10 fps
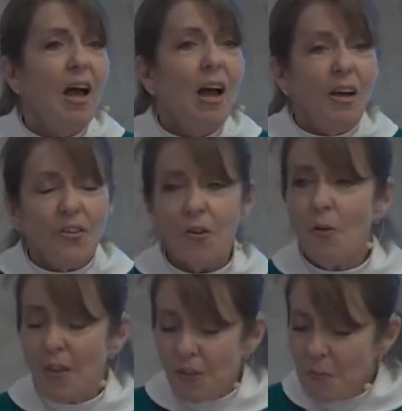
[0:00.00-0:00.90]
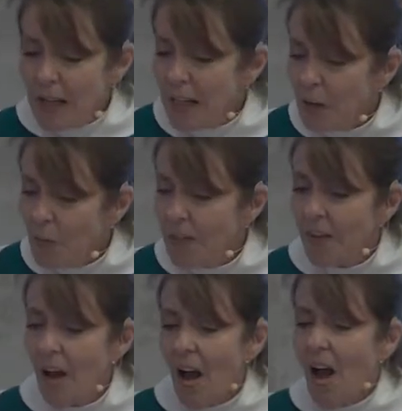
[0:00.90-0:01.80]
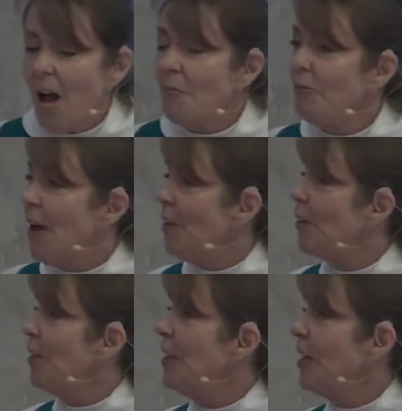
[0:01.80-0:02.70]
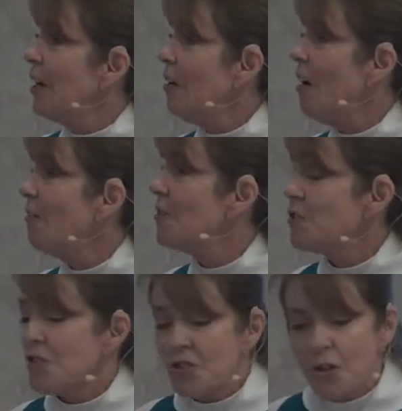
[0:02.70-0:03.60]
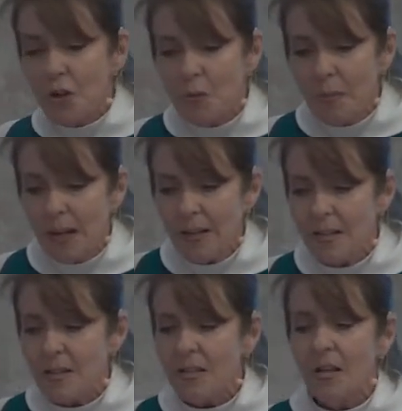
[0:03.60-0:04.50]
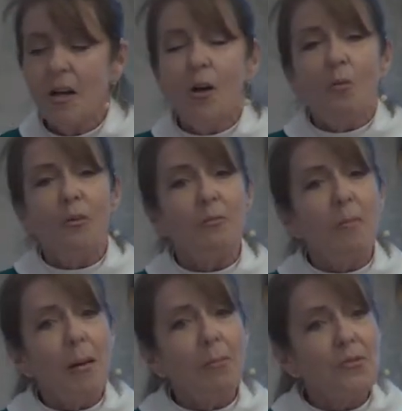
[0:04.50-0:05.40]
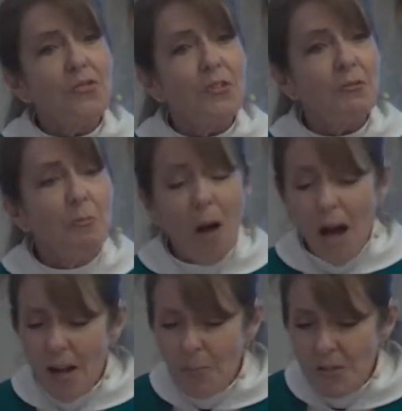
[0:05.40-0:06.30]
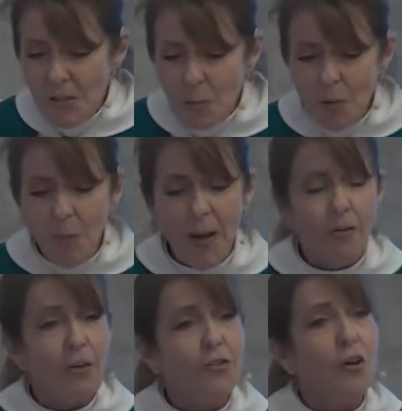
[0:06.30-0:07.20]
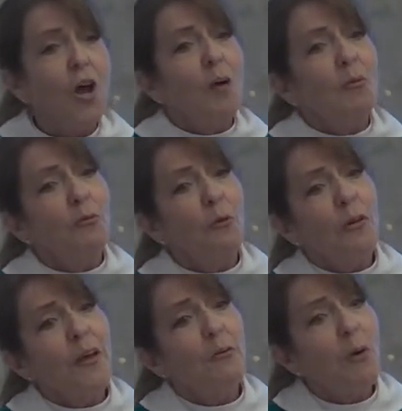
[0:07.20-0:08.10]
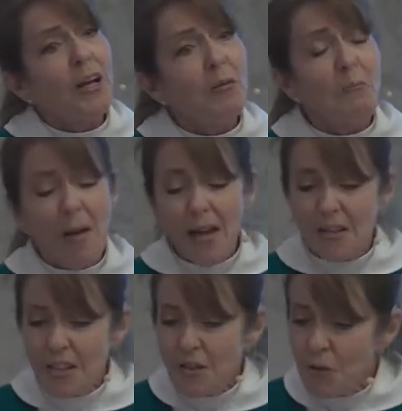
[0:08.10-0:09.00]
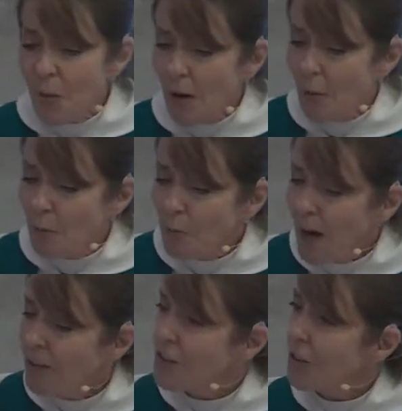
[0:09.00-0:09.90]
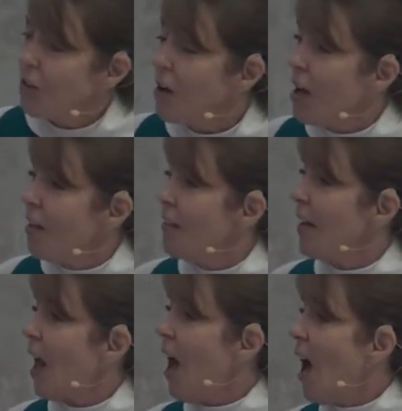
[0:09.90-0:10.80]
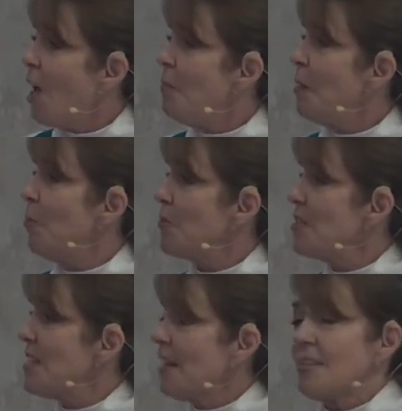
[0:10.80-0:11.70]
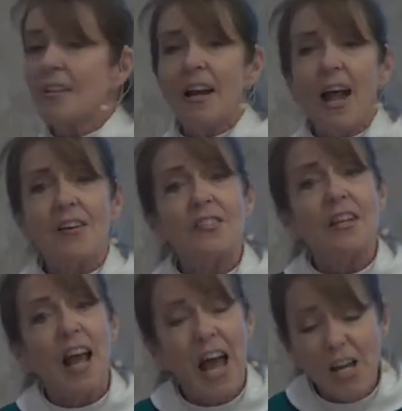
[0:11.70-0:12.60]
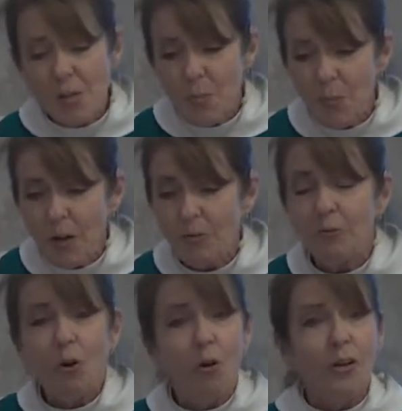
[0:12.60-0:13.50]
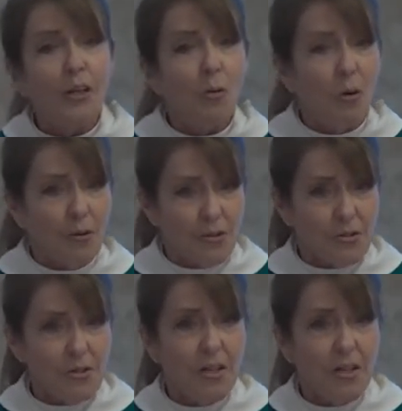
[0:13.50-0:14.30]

So this meeting with the CALM followed a year of discernment with members of my Episcopal parish before they recommended to our rector that I be presented as an aspirant for holy orders,